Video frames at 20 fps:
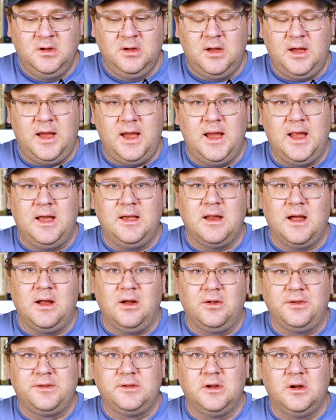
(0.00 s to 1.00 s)
And
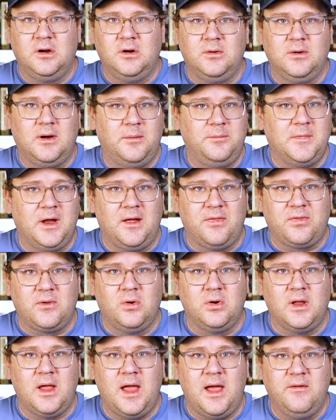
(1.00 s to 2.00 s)
I'm not
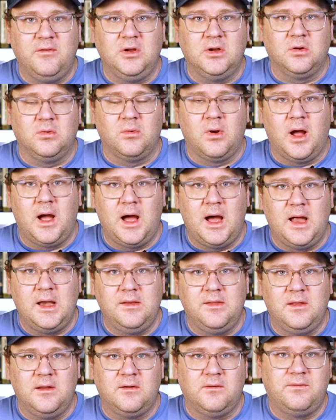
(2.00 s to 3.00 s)
throwing a heavier
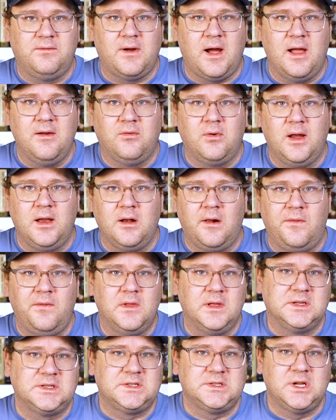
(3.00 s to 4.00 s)
rod than a 5-weight on
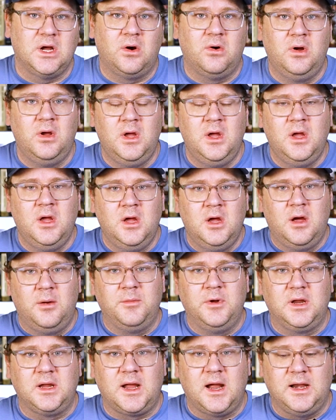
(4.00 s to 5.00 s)
this, so I'm
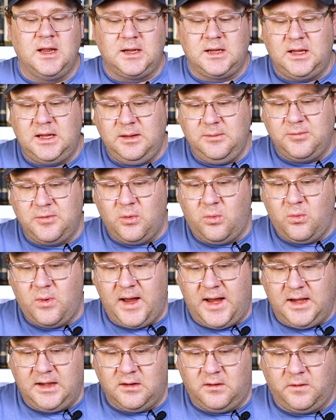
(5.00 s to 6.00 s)
going to kind of keep the
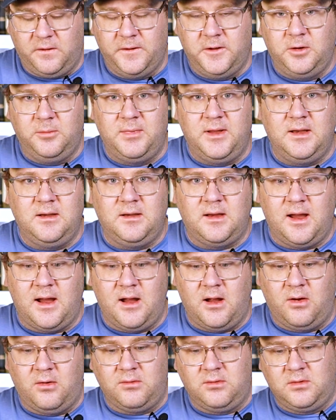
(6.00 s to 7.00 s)
weight a little bit
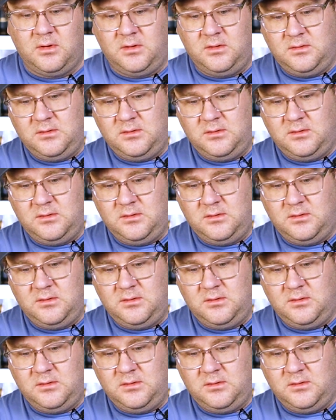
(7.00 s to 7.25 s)
down.